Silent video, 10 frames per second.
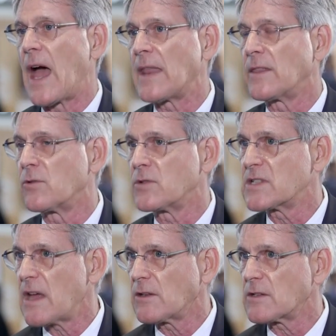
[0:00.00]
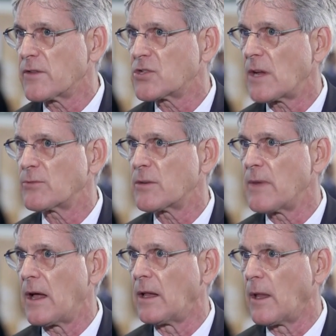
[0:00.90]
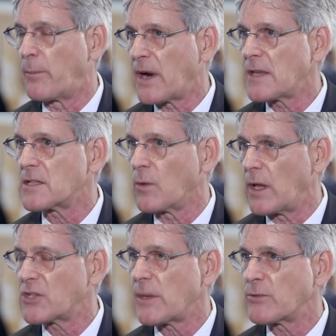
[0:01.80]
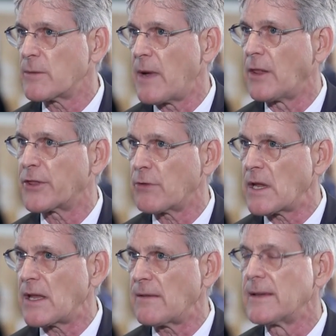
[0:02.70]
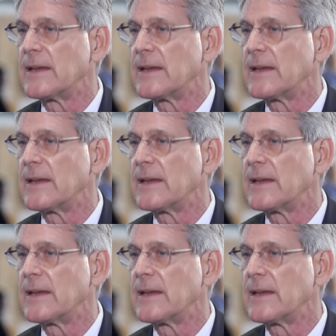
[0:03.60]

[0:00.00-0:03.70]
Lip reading: And the result of the Chemchemal appraisal well, Chemchemal 3,